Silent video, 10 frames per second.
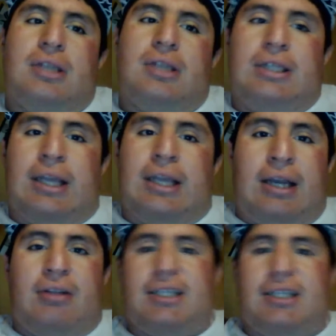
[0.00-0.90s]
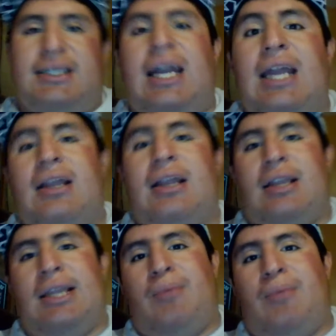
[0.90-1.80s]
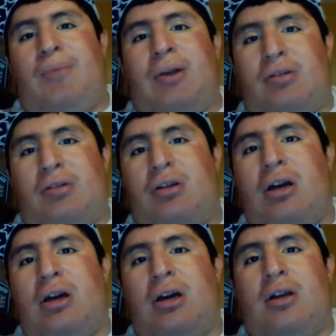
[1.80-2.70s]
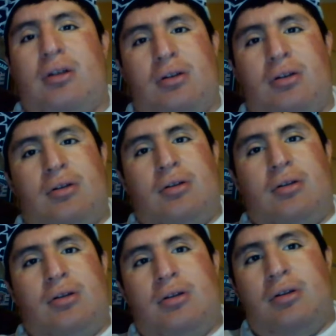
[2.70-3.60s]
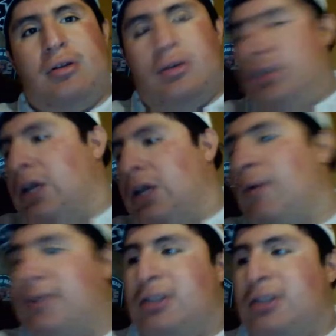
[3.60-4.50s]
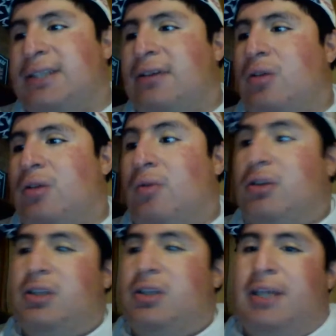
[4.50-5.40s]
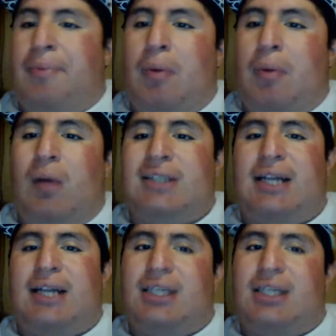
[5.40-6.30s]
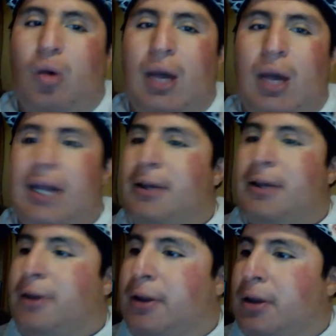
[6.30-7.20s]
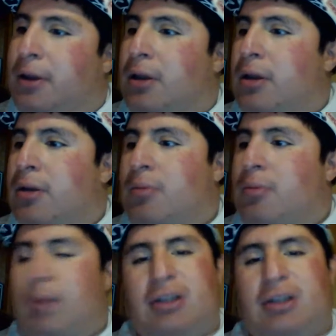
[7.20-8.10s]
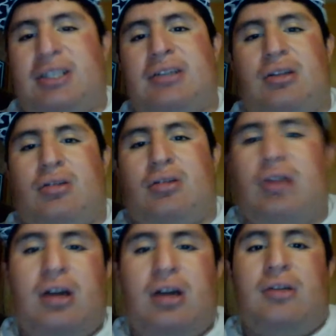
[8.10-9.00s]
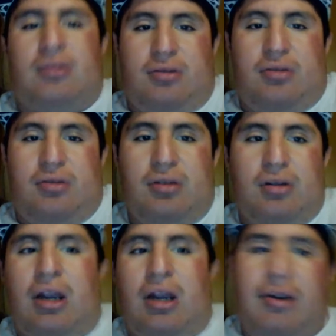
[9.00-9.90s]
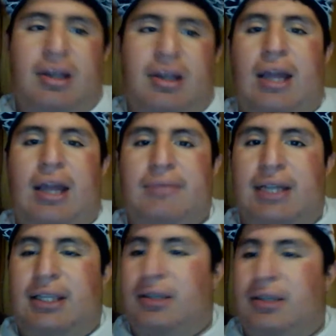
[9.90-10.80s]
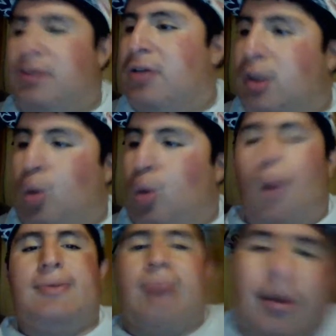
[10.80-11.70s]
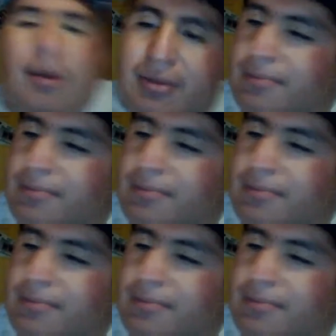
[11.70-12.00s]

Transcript: They couldn't succeed, the brand's not doing good. Jay wants to sell the Tampa Bay White Sox away because the team's not doing good. Hurricane came Z, wipe smart.